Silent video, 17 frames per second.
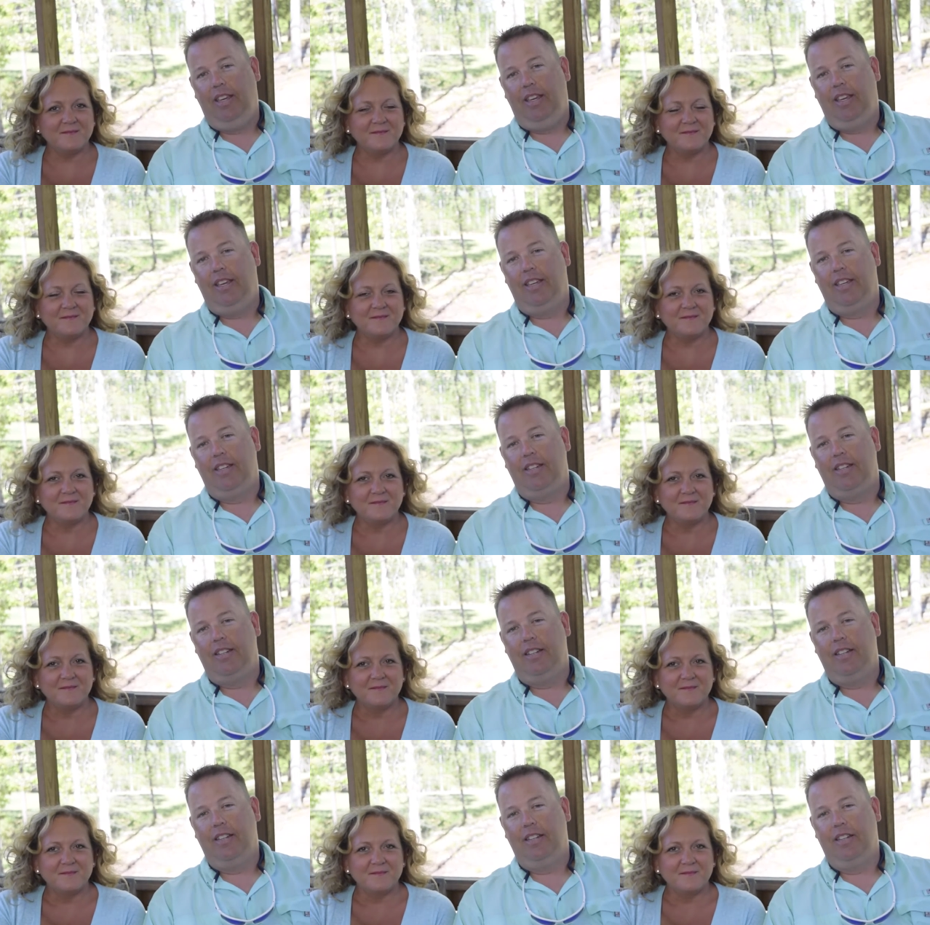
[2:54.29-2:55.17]

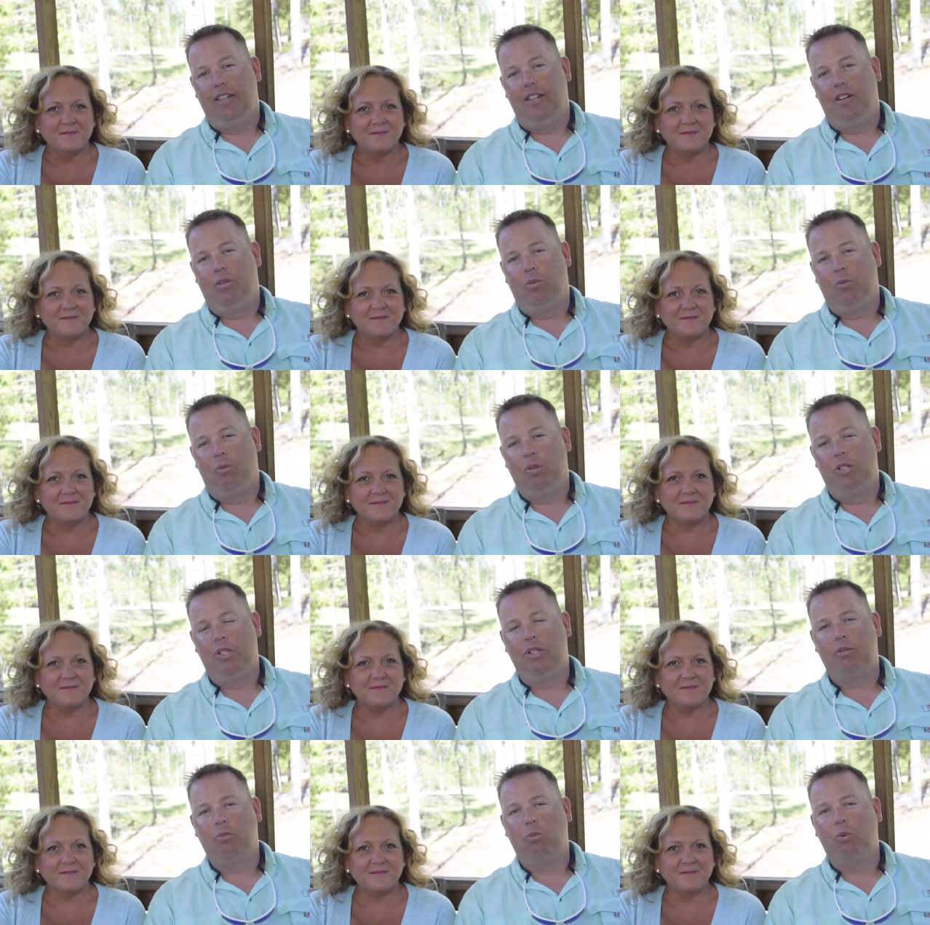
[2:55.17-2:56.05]
Speaker 1: And, you know, we
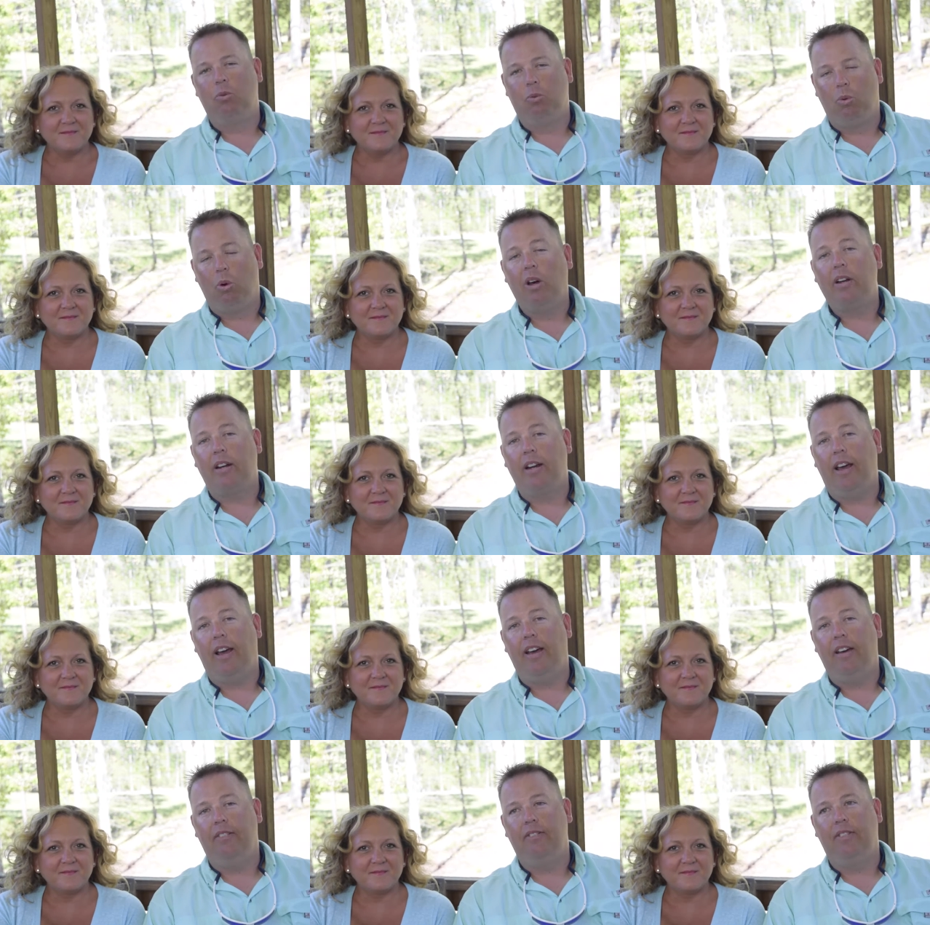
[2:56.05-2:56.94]
just wanted to
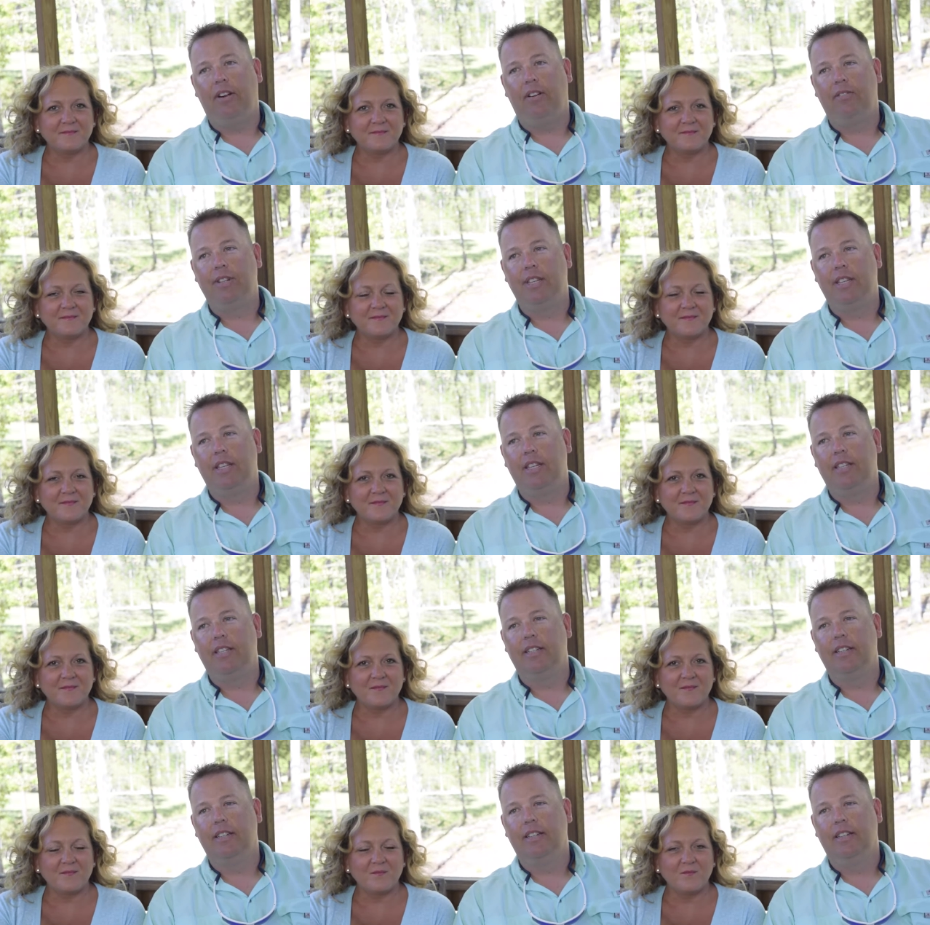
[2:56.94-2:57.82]
have
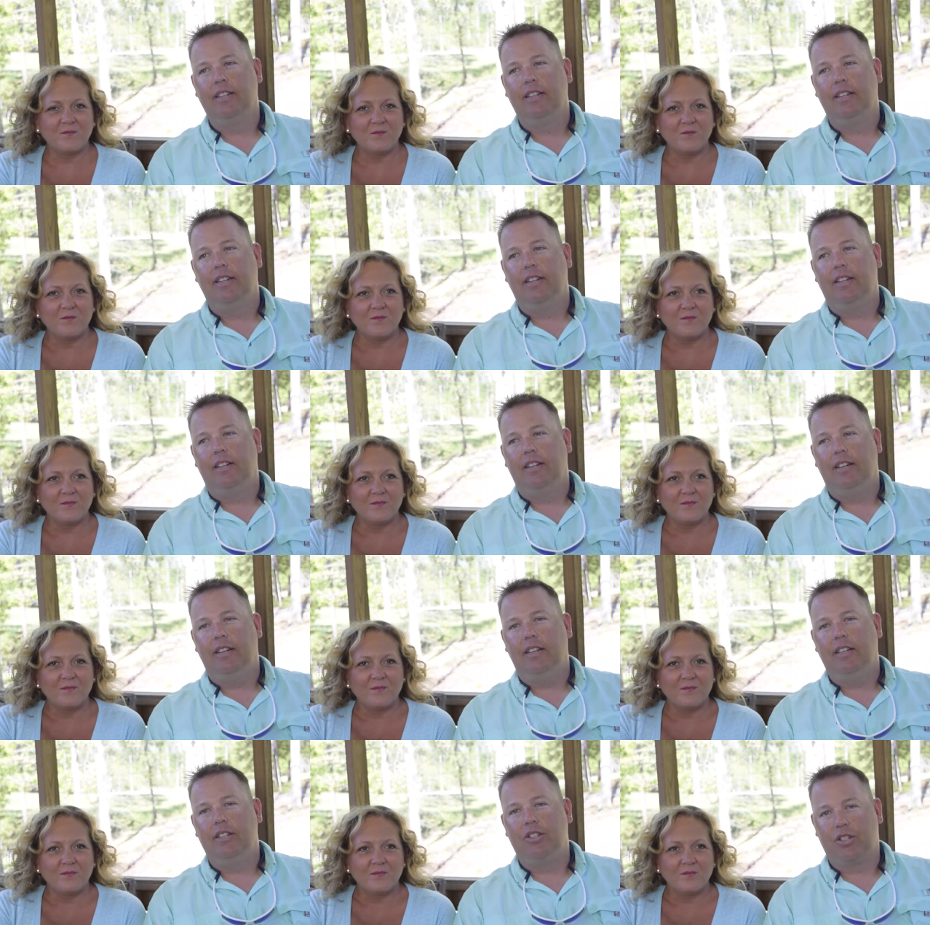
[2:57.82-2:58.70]
everything
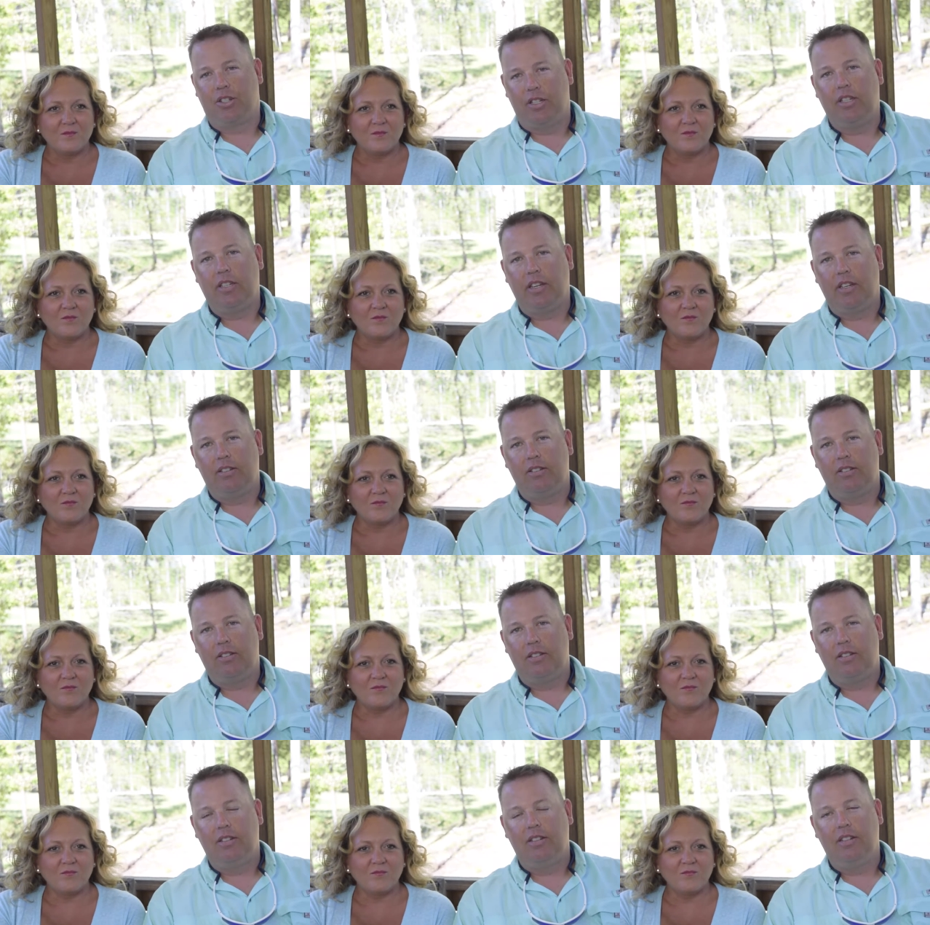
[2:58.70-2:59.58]
just in
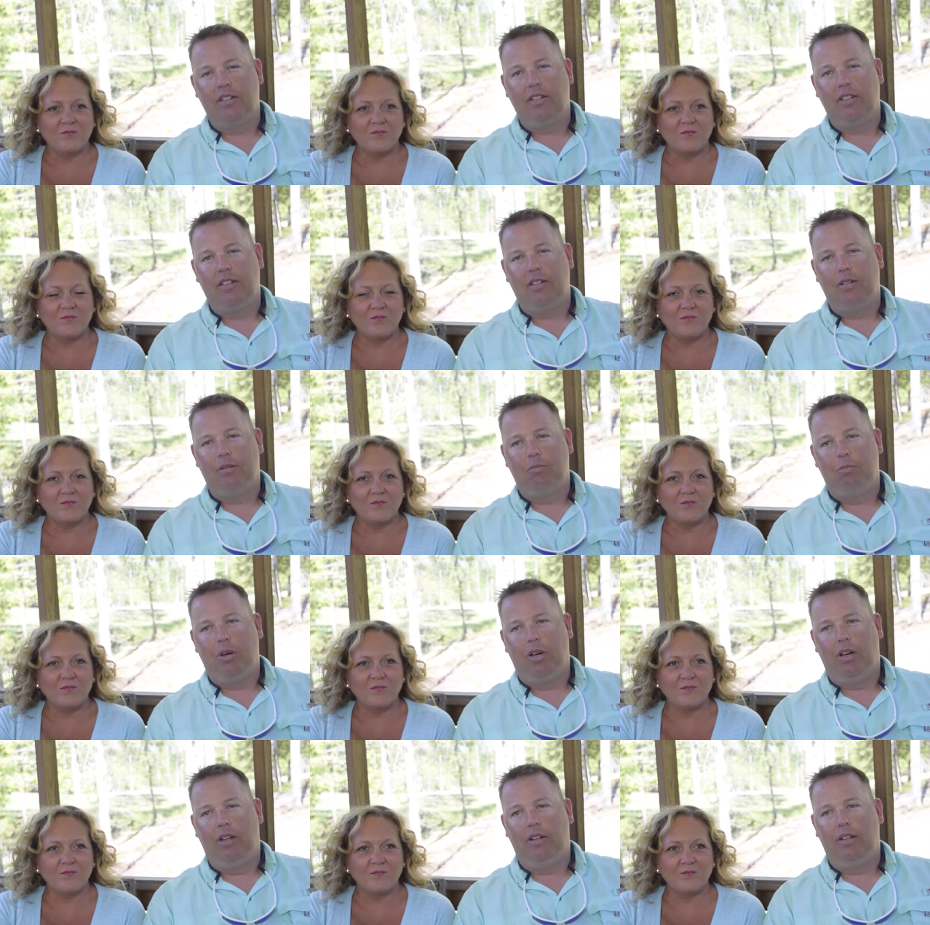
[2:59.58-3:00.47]
case.
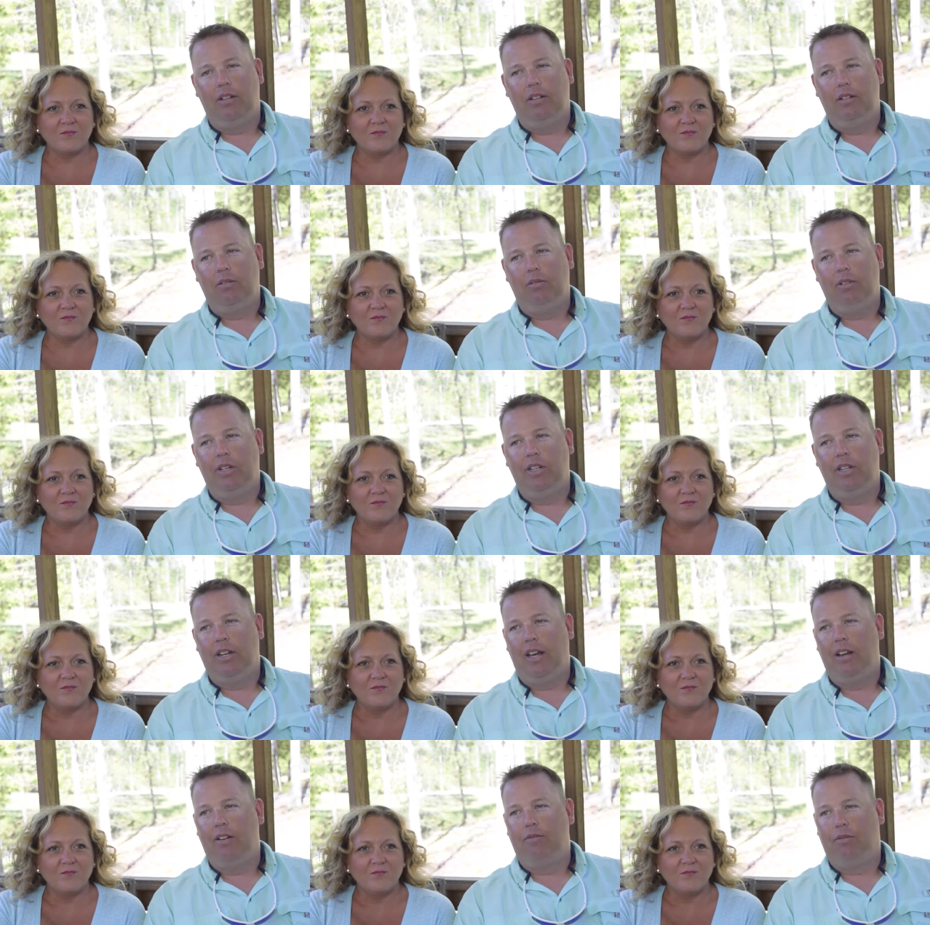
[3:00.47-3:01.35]
But we didn't
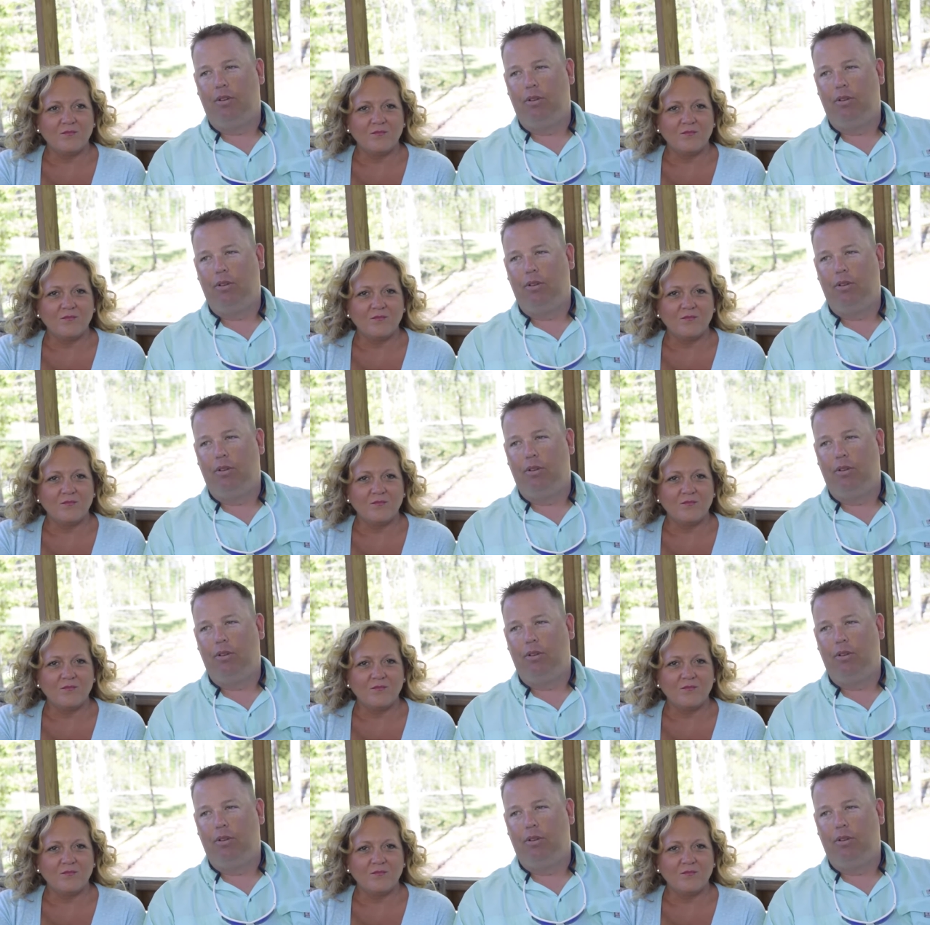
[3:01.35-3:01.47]
have